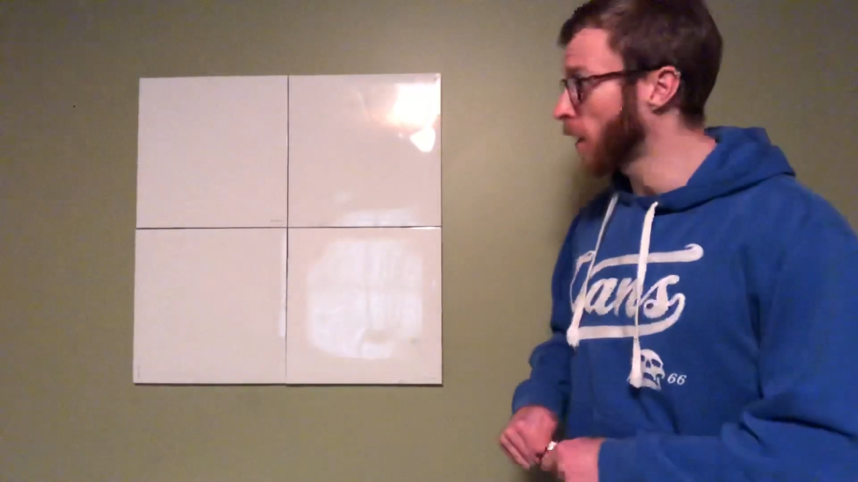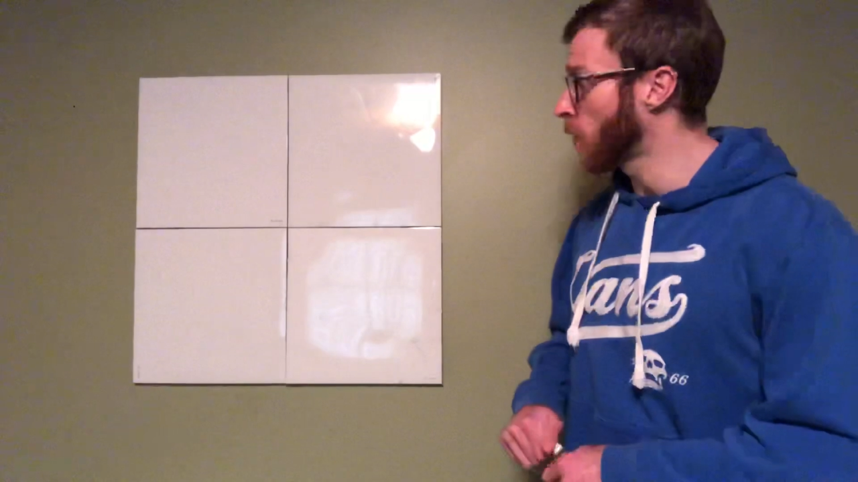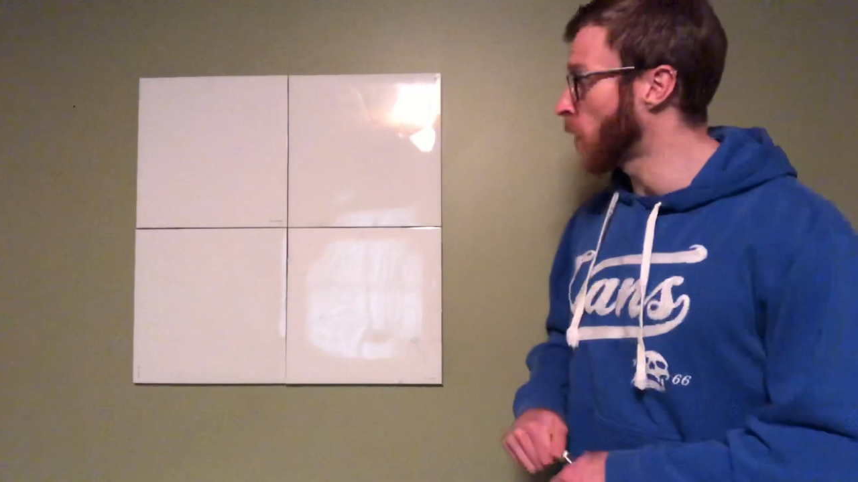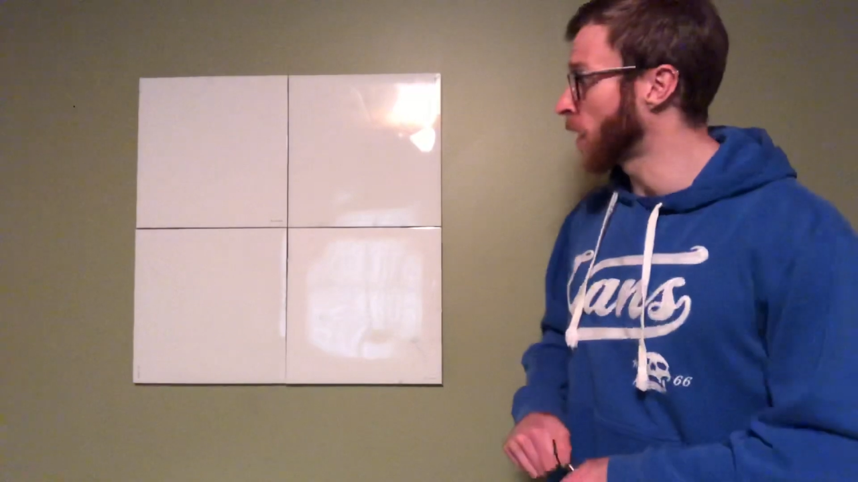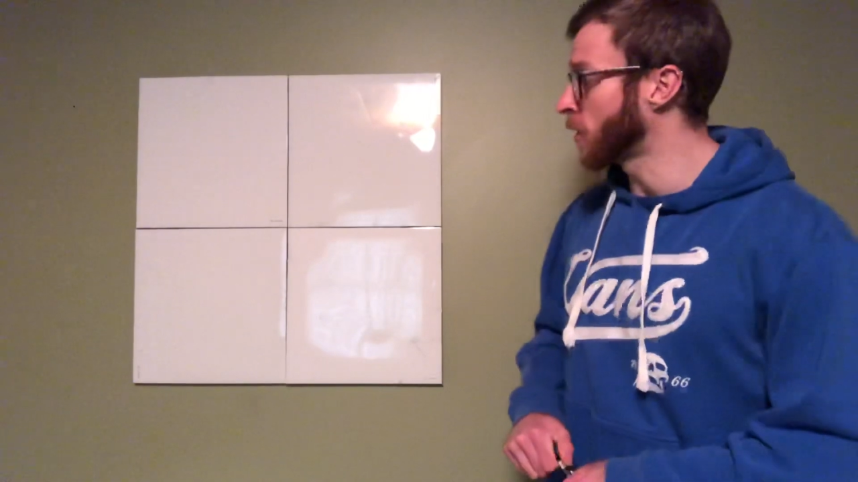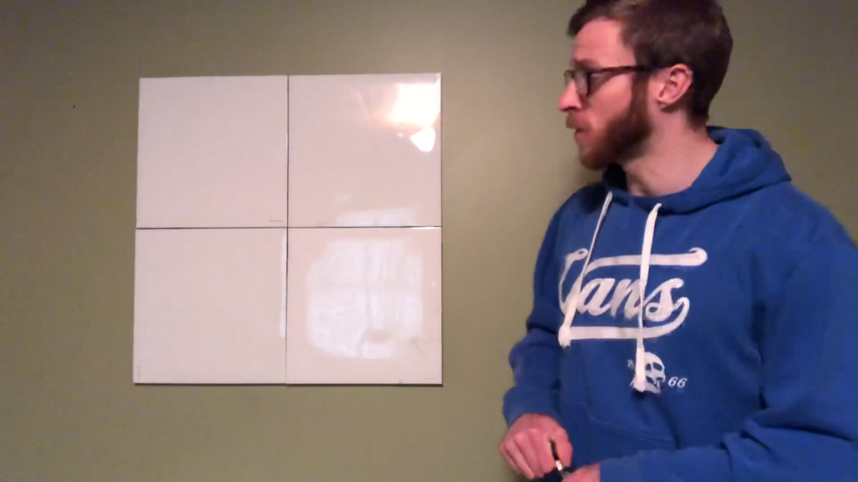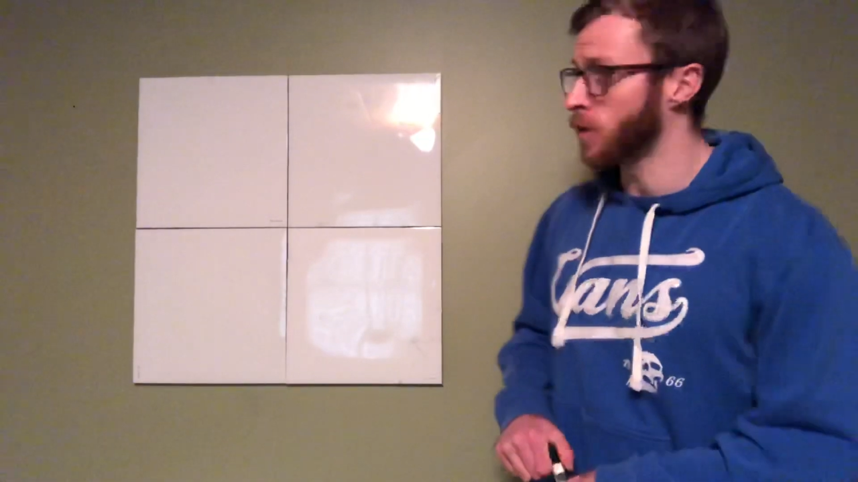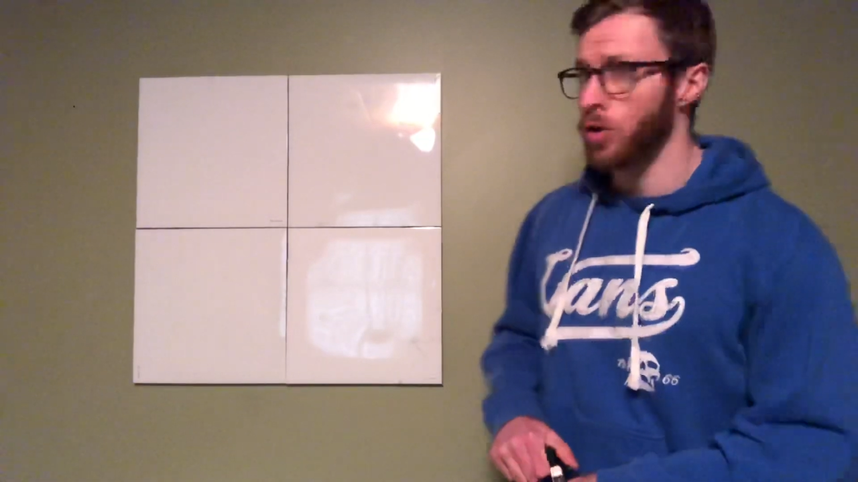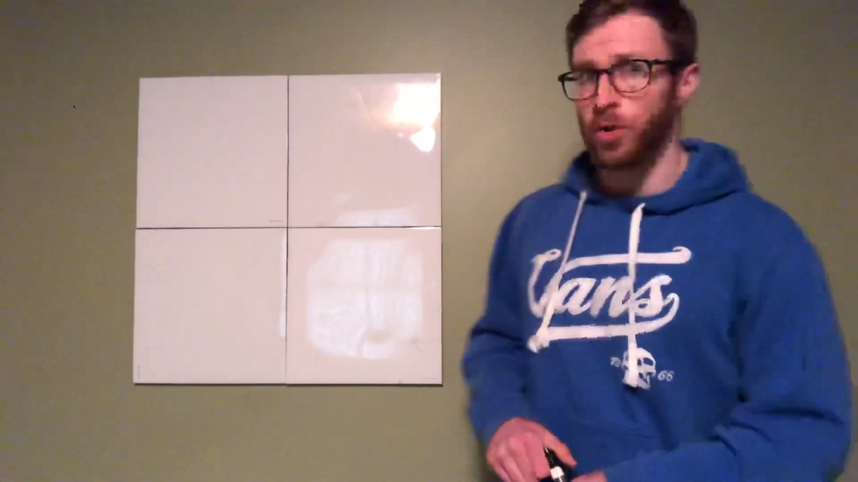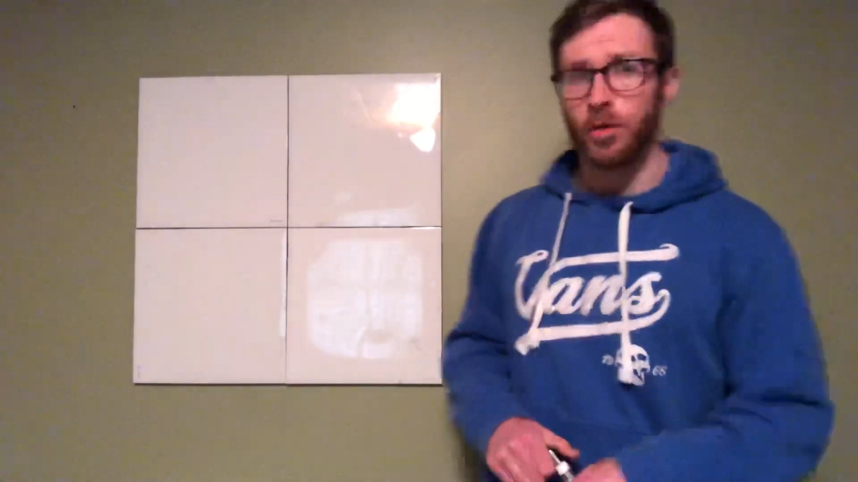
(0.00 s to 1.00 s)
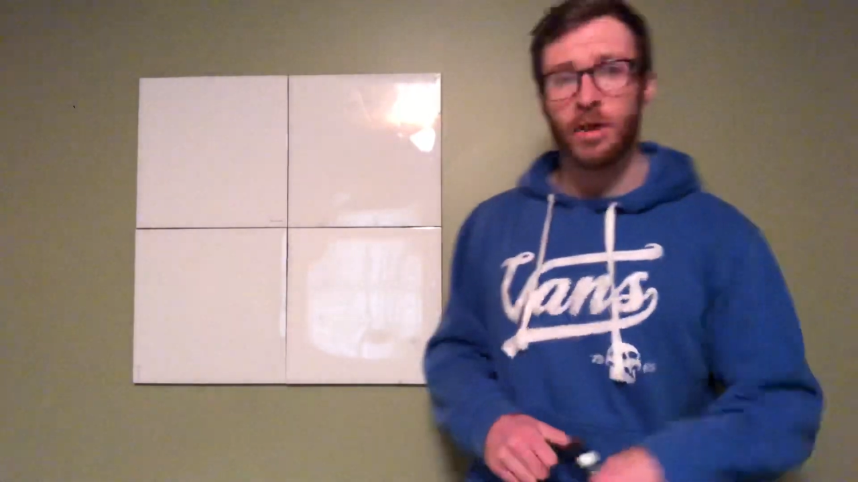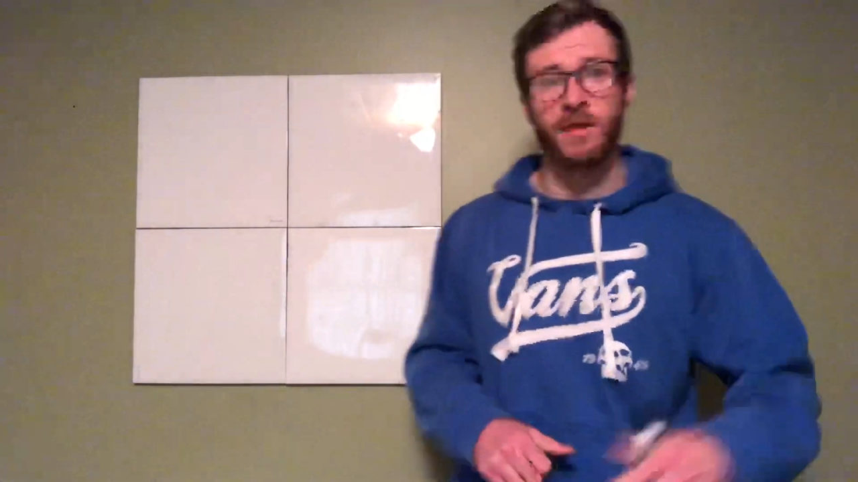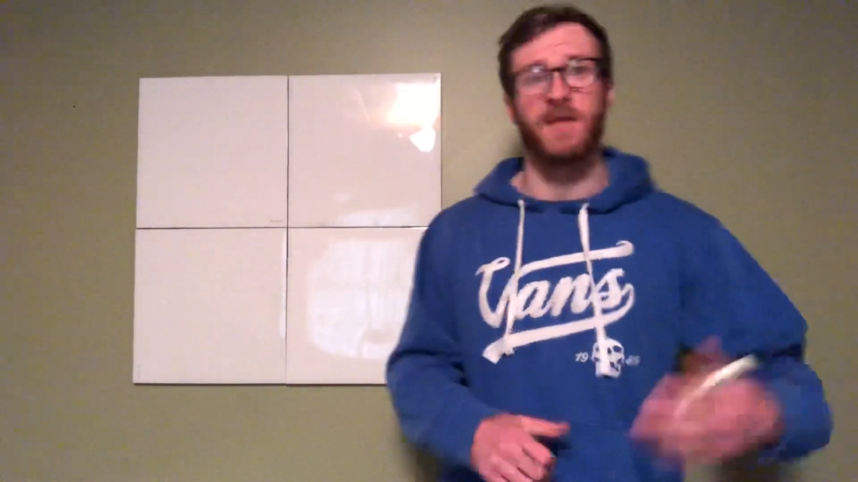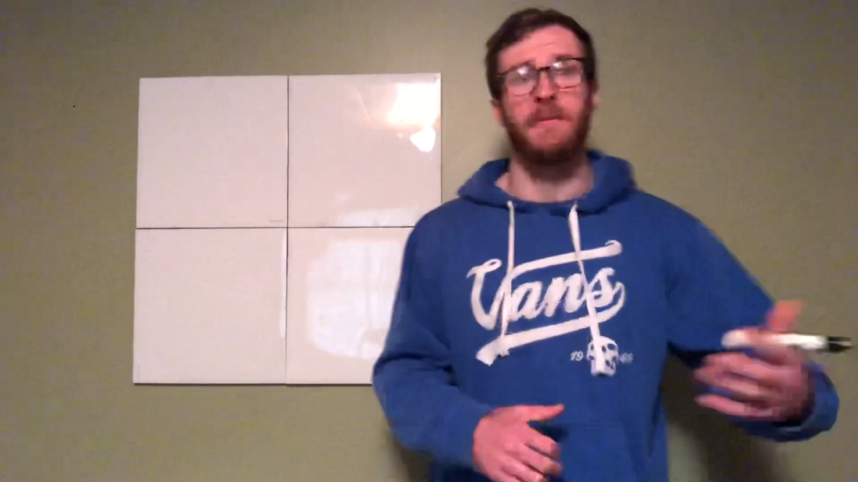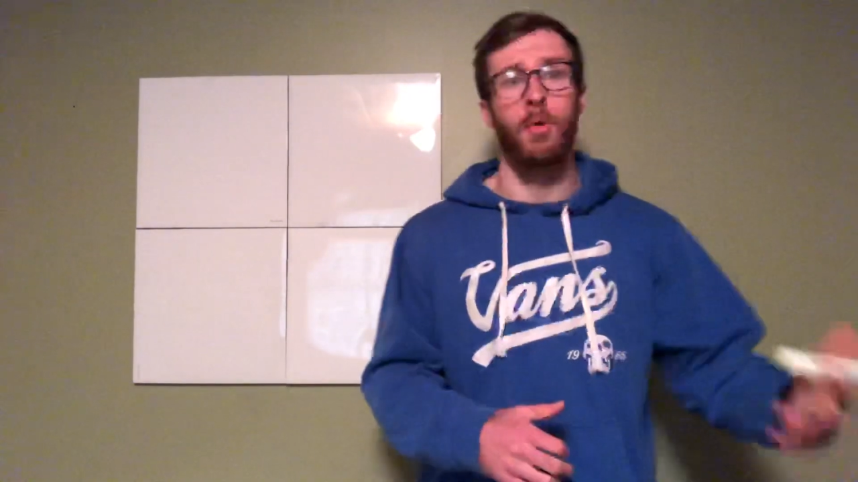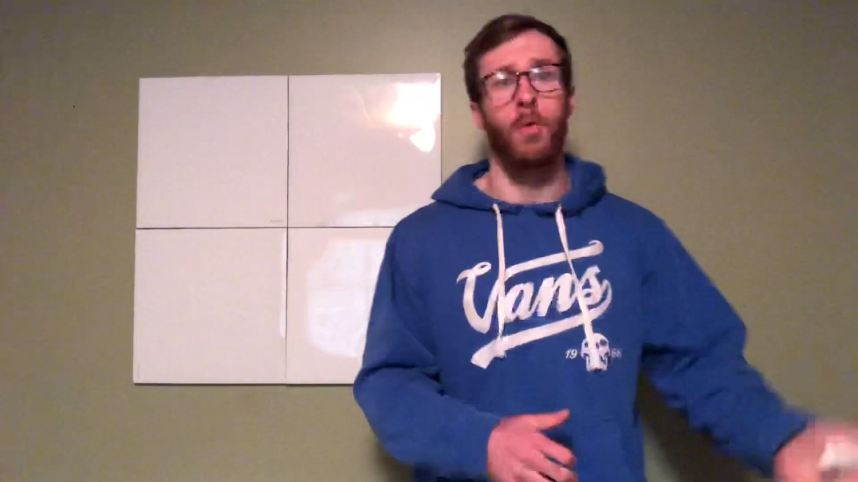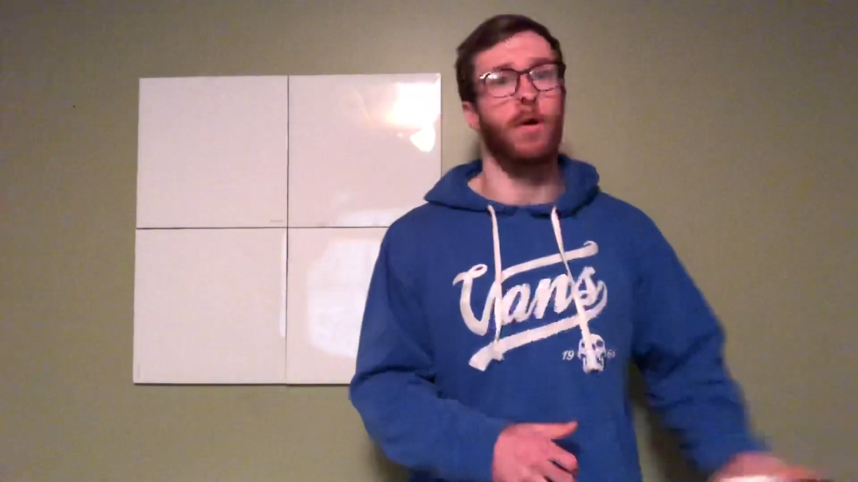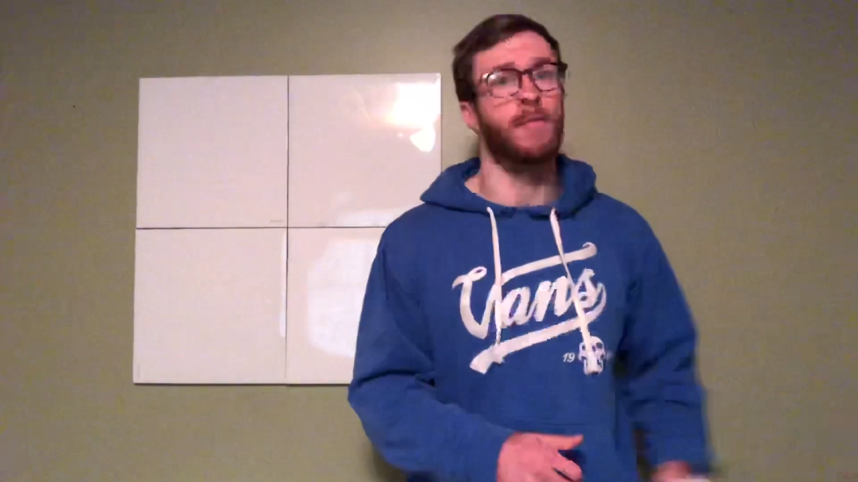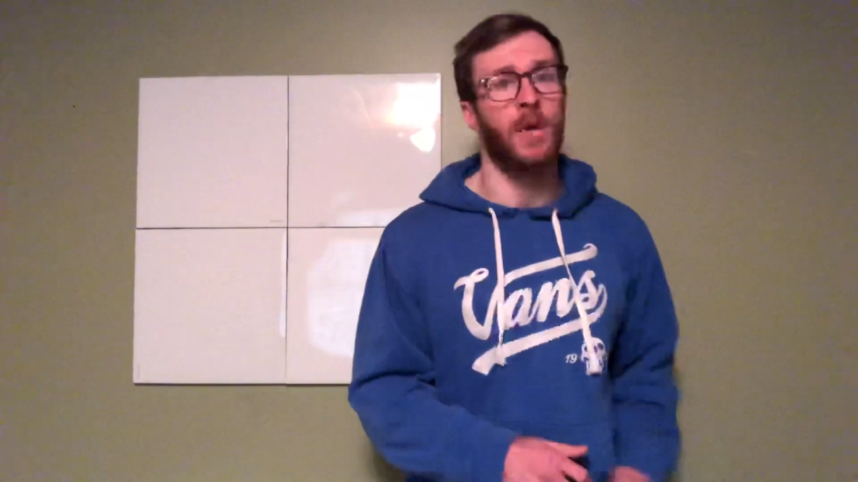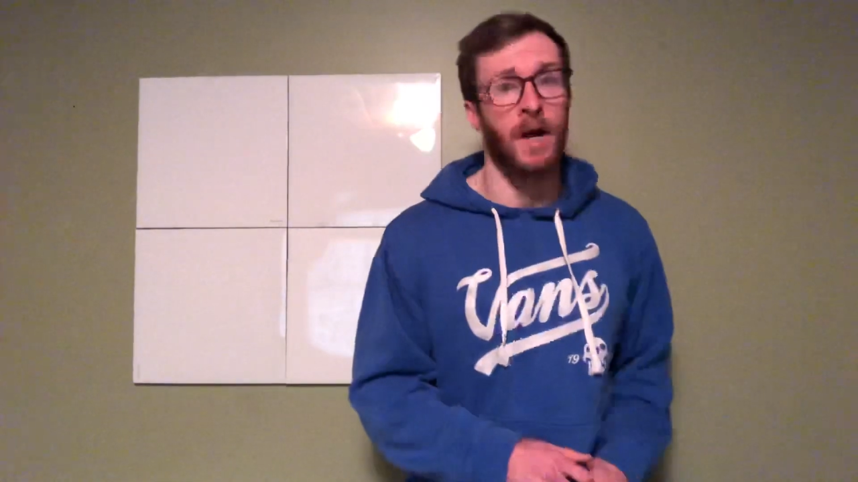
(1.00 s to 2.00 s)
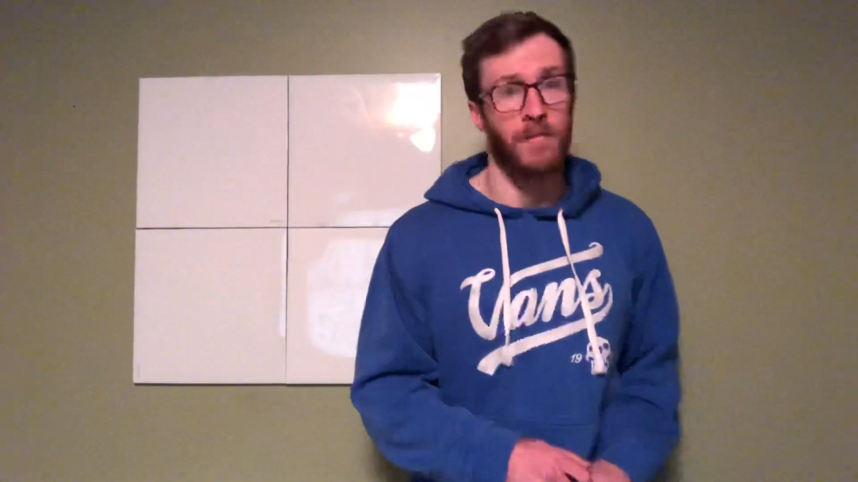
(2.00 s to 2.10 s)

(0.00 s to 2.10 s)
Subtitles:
I wanted to do just a simple word problem